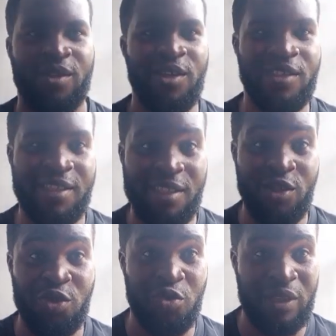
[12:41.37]
I'll tell you the
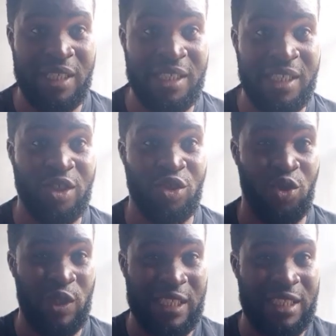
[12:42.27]
things you need,
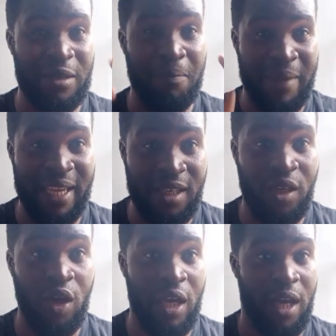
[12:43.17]
just the
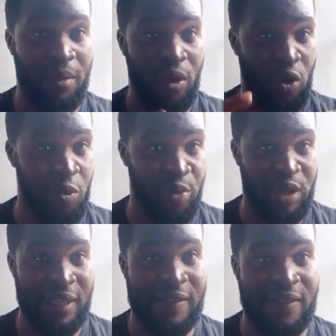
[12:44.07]
main
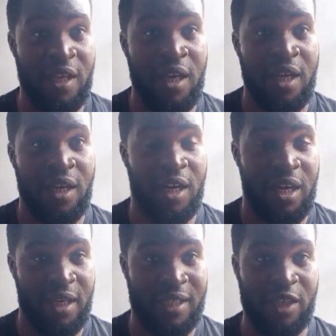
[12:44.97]
components
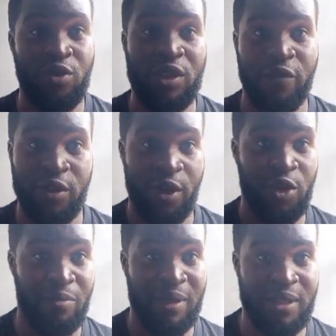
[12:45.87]
that you need for
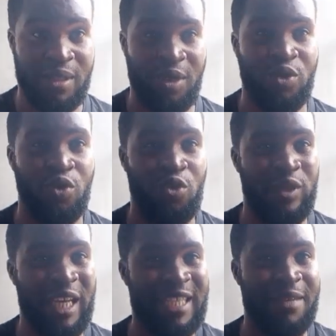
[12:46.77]
irrigation material. So
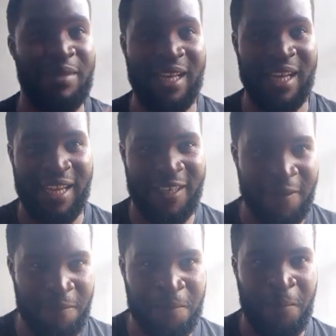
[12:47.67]
you get a main line,